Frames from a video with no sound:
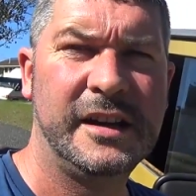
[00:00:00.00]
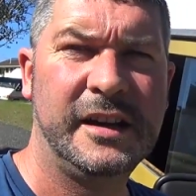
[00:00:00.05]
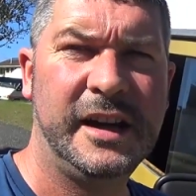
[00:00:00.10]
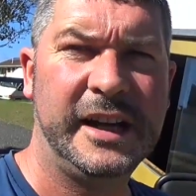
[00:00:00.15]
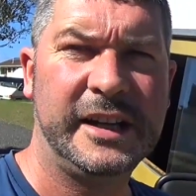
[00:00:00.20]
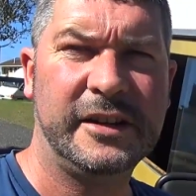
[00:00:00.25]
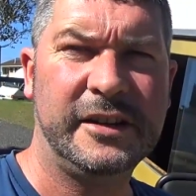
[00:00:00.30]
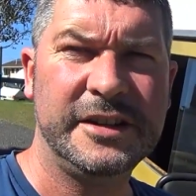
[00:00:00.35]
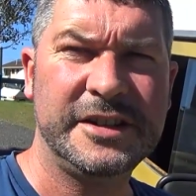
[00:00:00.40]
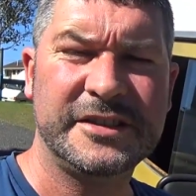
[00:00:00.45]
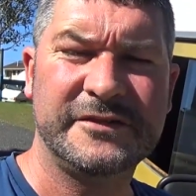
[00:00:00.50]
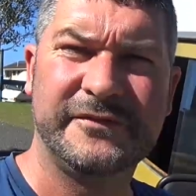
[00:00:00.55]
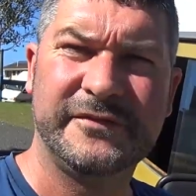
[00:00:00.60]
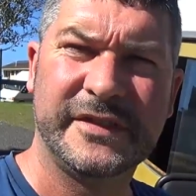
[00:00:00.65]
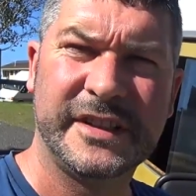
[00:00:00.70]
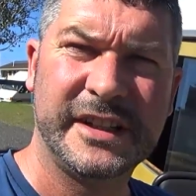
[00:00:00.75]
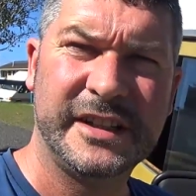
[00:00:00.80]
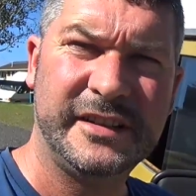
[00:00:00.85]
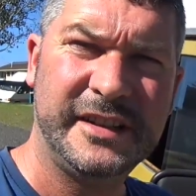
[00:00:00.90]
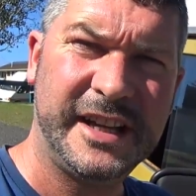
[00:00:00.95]
guys,
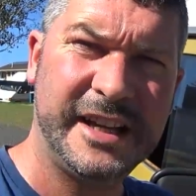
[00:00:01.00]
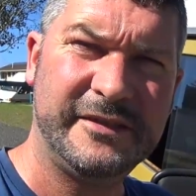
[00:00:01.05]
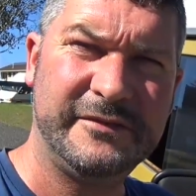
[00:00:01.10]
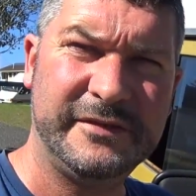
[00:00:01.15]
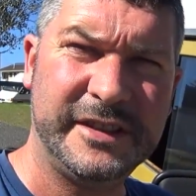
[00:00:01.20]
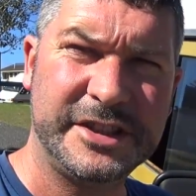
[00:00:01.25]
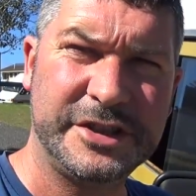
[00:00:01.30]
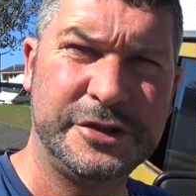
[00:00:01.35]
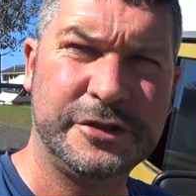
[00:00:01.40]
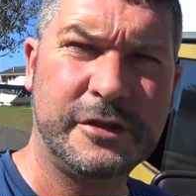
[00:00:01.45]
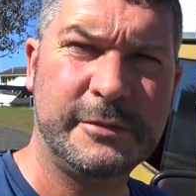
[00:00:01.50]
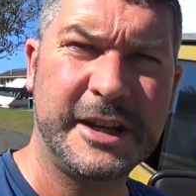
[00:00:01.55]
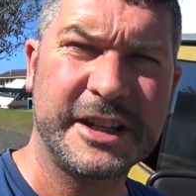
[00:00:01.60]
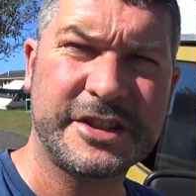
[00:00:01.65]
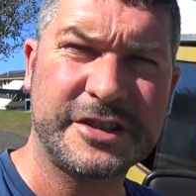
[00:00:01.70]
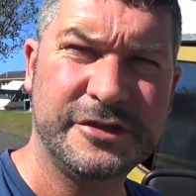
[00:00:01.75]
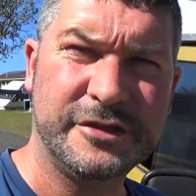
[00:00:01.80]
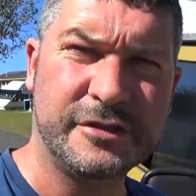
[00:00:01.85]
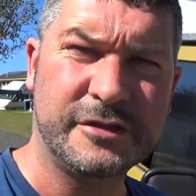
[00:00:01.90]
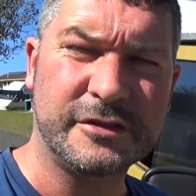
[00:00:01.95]
now let's talk about
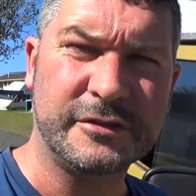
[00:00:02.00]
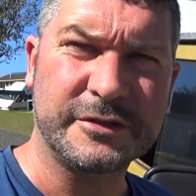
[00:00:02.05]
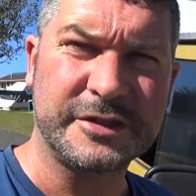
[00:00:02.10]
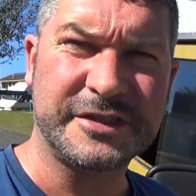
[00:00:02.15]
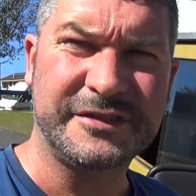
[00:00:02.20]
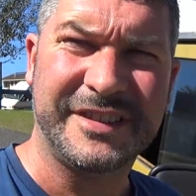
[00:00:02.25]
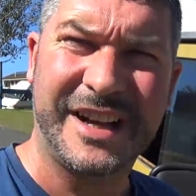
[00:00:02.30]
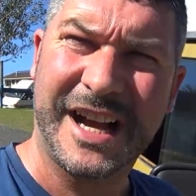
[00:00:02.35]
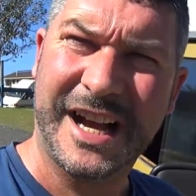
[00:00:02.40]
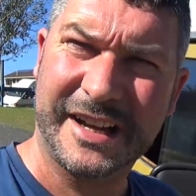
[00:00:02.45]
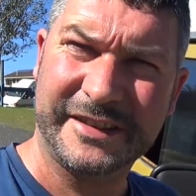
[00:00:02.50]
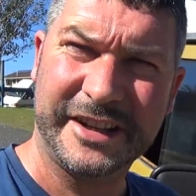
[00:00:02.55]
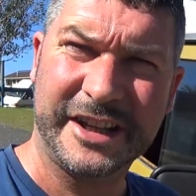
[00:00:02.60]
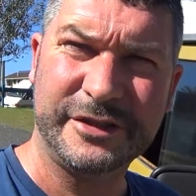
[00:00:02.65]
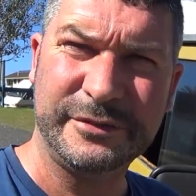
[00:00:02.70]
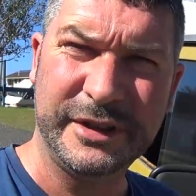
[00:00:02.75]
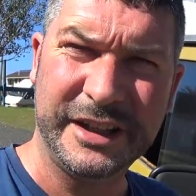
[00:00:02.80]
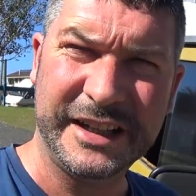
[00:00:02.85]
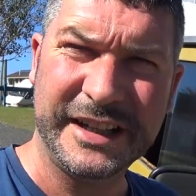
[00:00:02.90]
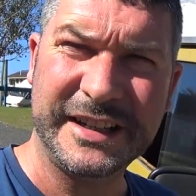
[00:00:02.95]
snorkels. Are they
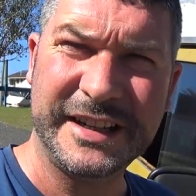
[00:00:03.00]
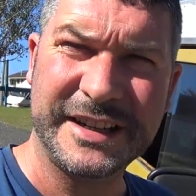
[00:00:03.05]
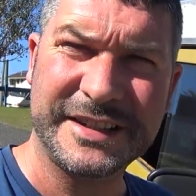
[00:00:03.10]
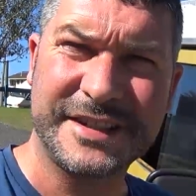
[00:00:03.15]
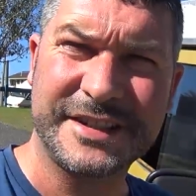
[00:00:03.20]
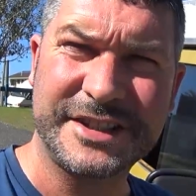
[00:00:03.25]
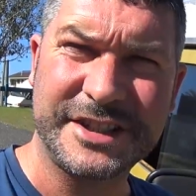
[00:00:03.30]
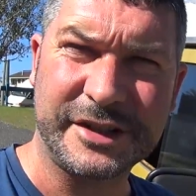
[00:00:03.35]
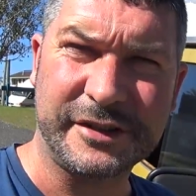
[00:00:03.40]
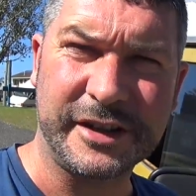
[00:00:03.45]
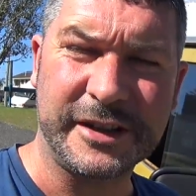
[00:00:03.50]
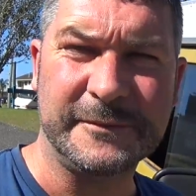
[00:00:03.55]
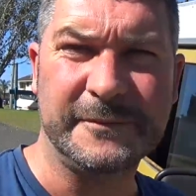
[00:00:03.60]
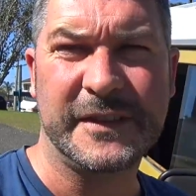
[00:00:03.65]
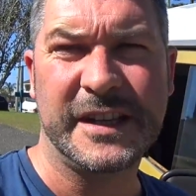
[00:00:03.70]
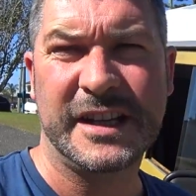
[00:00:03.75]
really necessary?